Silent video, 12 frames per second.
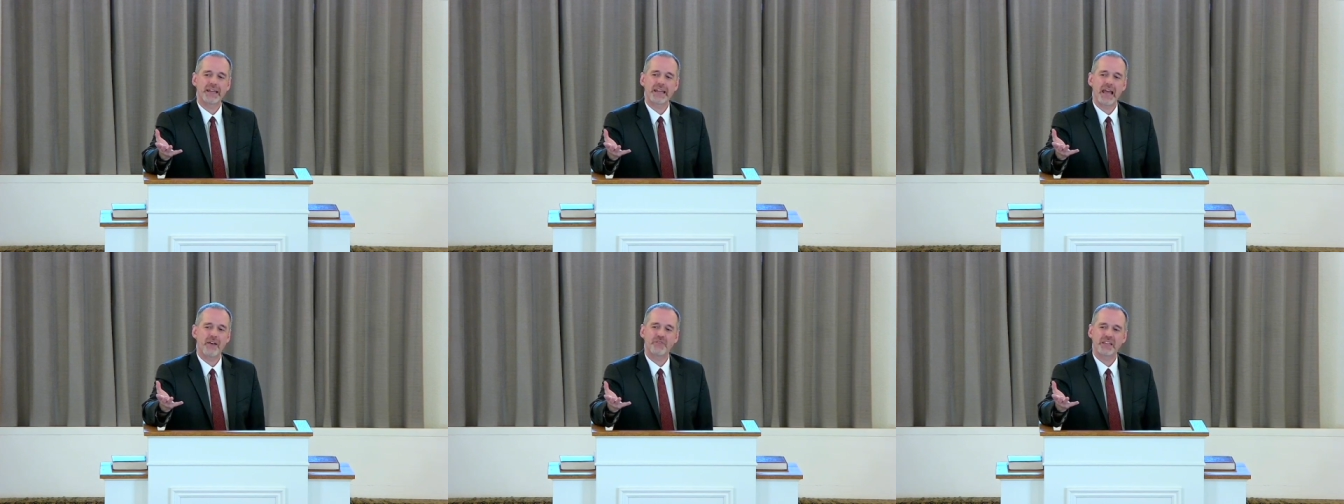and
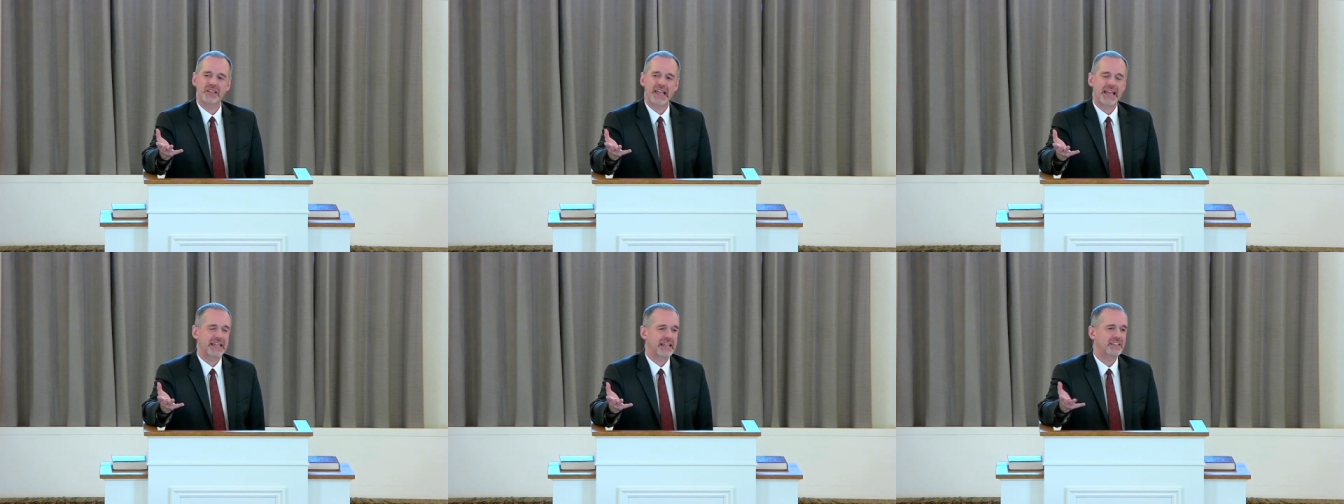heavy
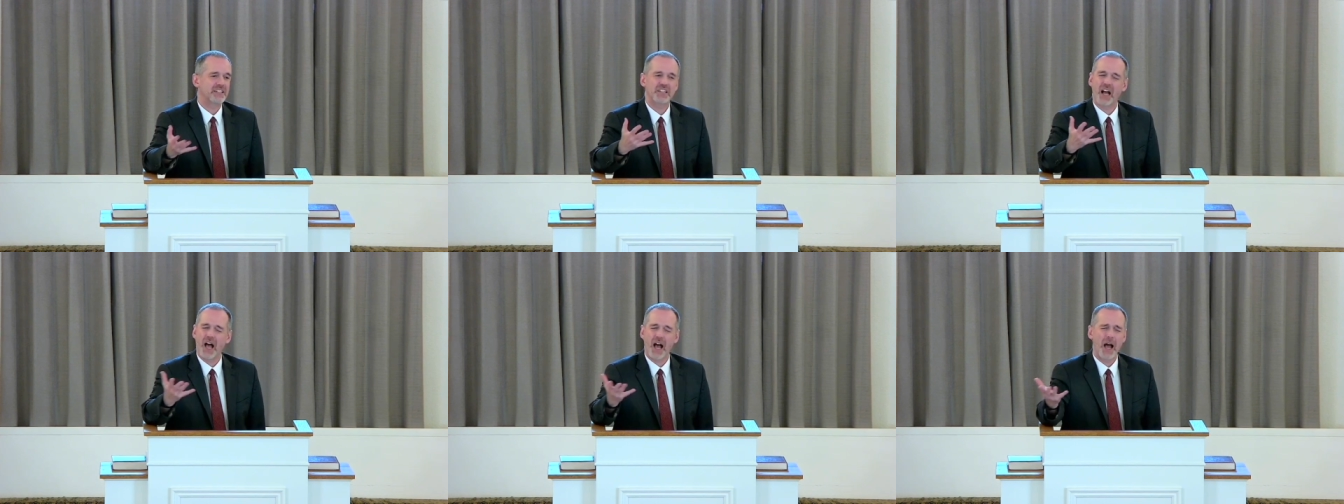laden,
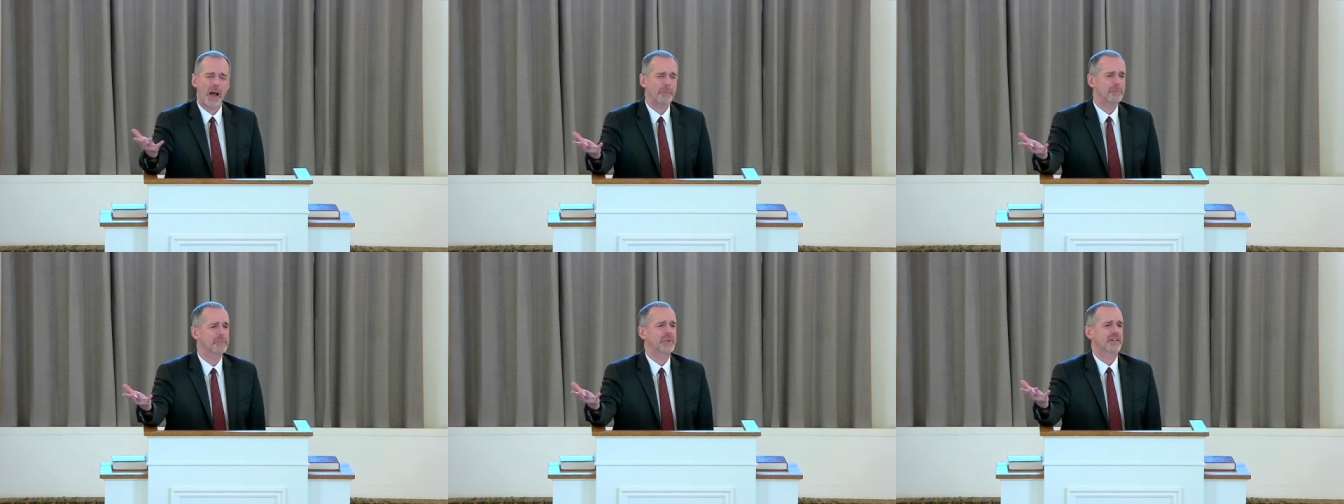
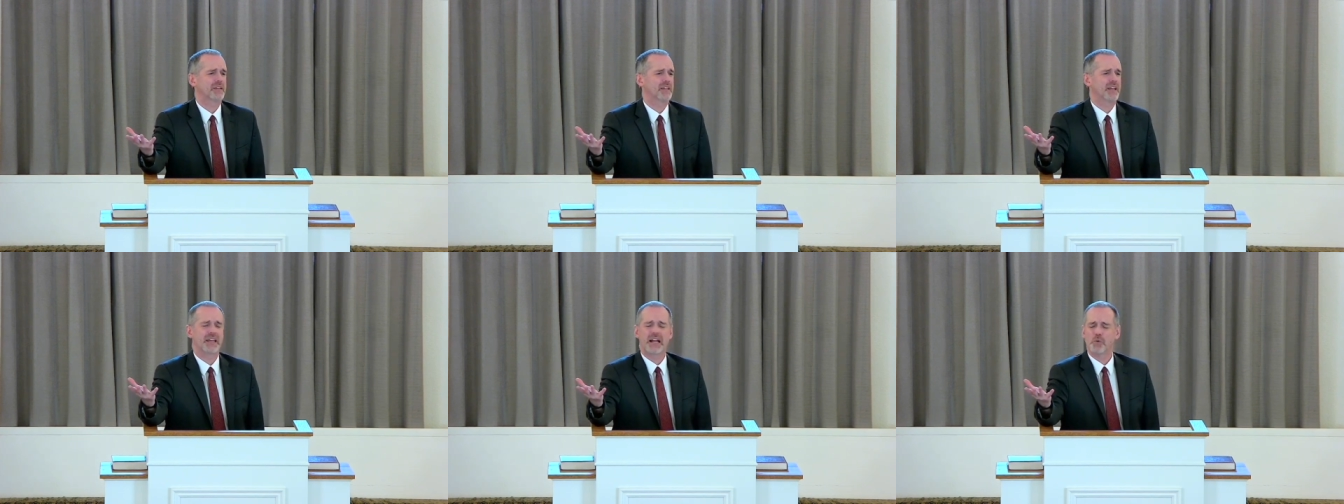come,
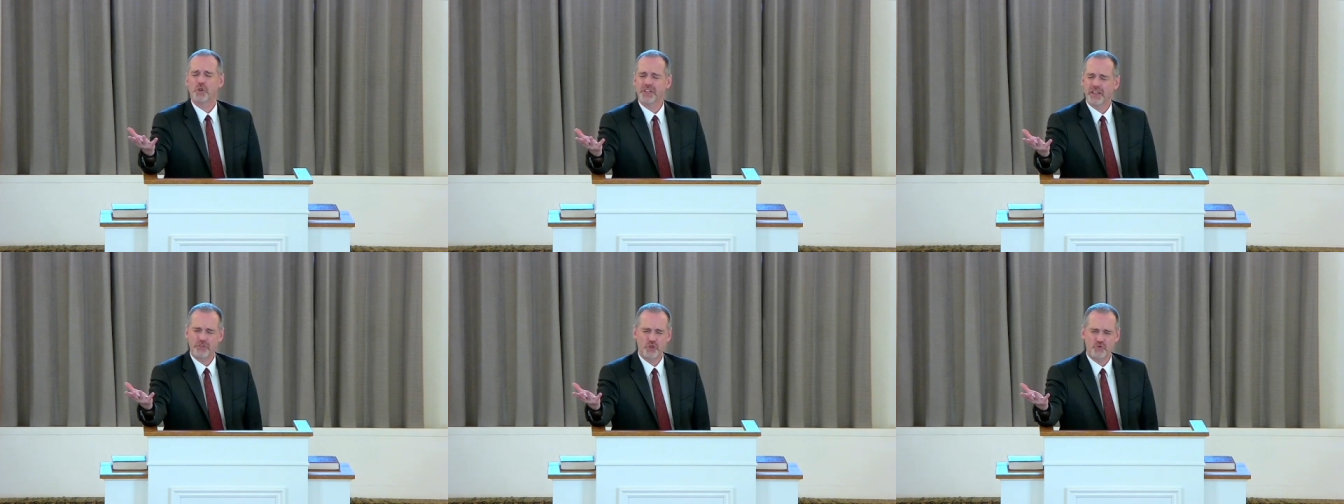and I will
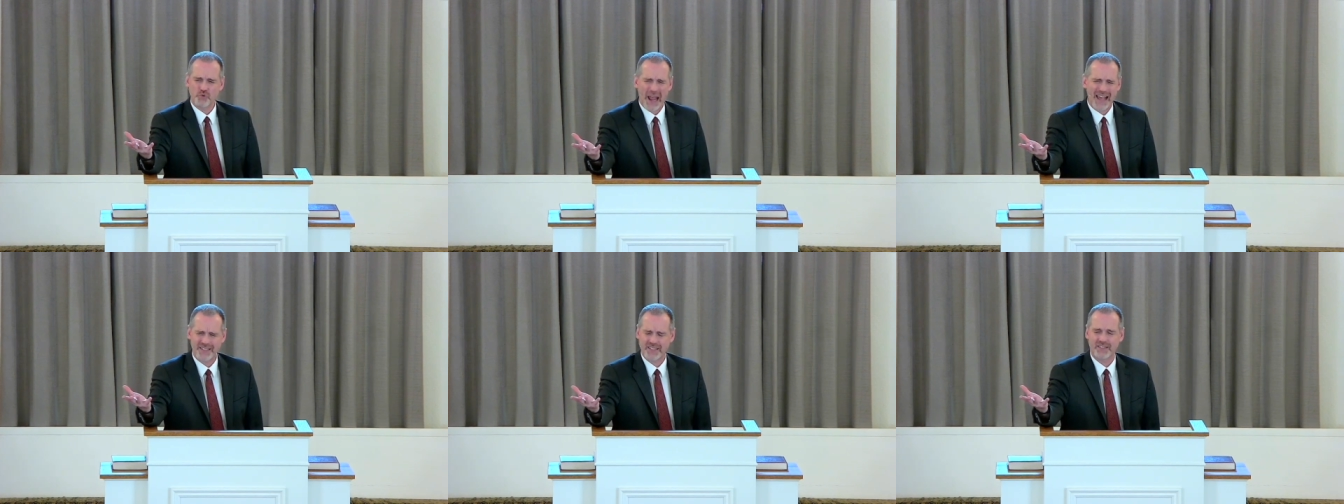give you
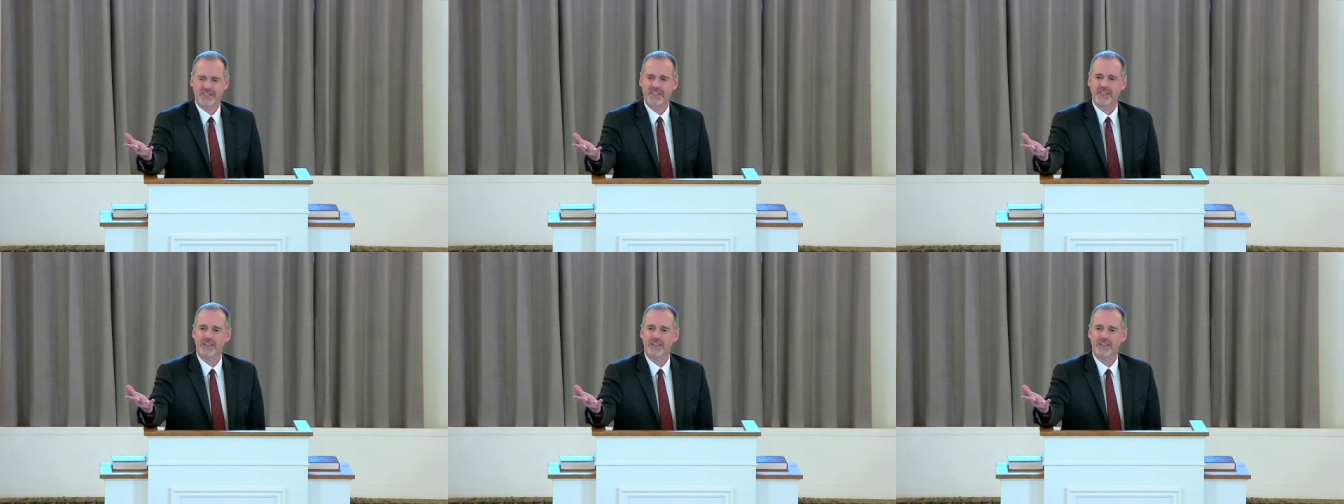rest.